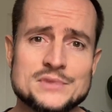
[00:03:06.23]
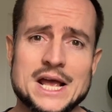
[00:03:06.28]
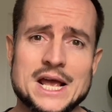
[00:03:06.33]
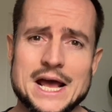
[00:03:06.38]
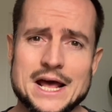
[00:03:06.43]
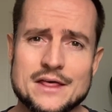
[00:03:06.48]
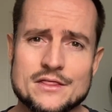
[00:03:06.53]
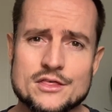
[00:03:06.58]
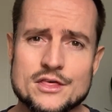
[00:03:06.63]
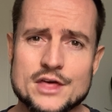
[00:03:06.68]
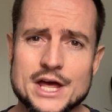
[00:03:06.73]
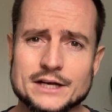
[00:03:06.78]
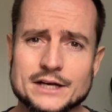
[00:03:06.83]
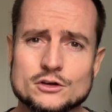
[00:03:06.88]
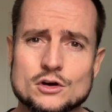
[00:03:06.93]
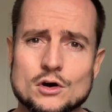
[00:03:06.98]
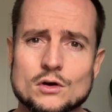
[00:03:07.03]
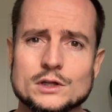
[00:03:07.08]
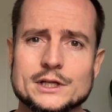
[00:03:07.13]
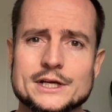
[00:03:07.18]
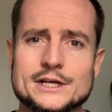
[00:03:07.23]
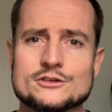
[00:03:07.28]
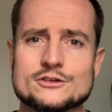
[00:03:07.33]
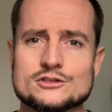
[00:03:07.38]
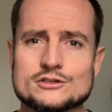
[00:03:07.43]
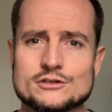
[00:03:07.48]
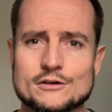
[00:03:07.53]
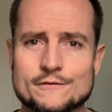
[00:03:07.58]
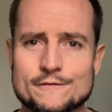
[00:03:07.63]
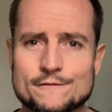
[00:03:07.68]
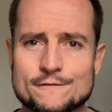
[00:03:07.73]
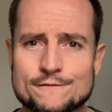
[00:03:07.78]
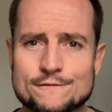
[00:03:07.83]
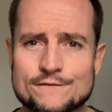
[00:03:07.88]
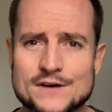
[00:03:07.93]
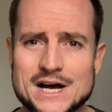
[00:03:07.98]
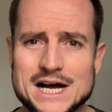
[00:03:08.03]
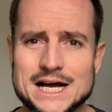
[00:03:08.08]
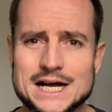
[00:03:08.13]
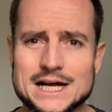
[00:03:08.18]
And that goal is to
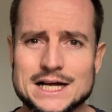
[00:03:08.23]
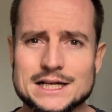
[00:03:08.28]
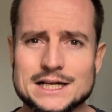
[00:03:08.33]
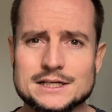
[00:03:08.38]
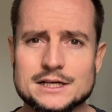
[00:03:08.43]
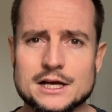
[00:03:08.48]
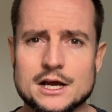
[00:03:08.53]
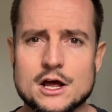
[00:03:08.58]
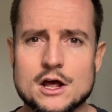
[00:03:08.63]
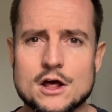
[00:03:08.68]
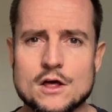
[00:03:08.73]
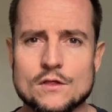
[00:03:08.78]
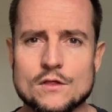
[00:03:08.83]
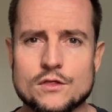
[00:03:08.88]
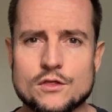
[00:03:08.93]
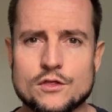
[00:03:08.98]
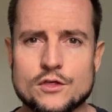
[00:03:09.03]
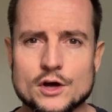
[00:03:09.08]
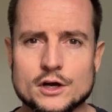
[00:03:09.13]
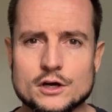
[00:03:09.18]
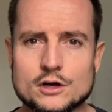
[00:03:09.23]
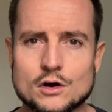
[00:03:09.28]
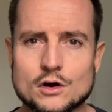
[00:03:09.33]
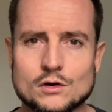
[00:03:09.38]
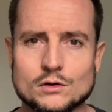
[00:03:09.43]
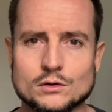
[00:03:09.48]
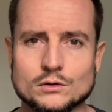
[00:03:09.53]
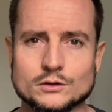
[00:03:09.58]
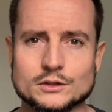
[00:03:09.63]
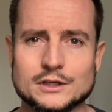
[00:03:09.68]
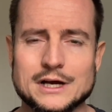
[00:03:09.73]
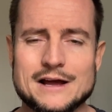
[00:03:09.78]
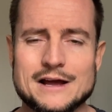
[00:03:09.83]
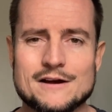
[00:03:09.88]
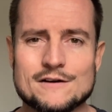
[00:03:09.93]
find the gold.